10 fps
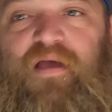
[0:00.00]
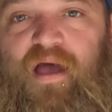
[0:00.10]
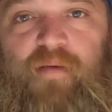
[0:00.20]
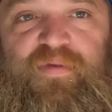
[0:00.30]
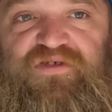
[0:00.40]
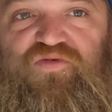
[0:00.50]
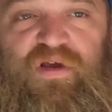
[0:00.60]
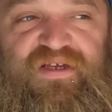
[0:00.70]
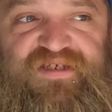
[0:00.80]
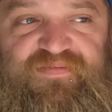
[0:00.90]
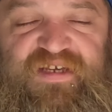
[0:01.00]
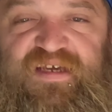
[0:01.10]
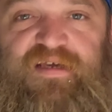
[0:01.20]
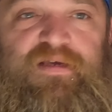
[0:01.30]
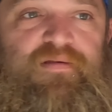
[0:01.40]
Uh, been drinking some
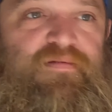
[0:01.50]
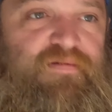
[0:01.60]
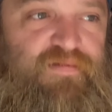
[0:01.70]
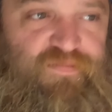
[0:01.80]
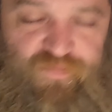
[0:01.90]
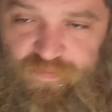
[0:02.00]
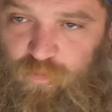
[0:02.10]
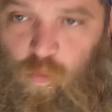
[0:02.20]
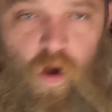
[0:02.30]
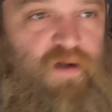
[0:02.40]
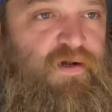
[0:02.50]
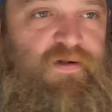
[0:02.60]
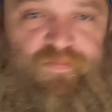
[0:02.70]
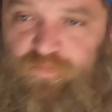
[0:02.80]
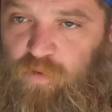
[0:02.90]
tea,
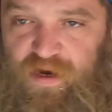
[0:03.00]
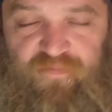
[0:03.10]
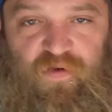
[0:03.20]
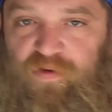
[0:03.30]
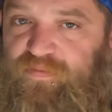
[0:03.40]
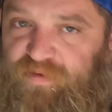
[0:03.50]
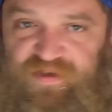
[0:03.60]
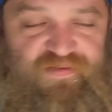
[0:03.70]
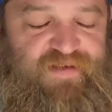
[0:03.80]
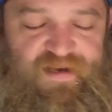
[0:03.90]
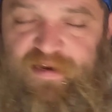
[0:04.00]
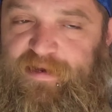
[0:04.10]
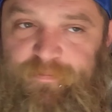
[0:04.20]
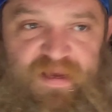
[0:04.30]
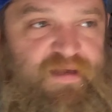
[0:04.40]
water, whatever. Been getting it
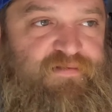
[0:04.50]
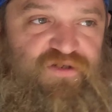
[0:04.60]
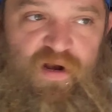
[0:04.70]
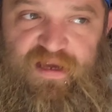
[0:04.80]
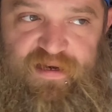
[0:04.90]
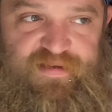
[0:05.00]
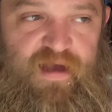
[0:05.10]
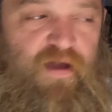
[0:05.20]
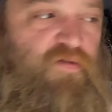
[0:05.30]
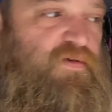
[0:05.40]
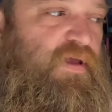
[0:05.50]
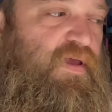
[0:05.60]
in me, trying to get it down.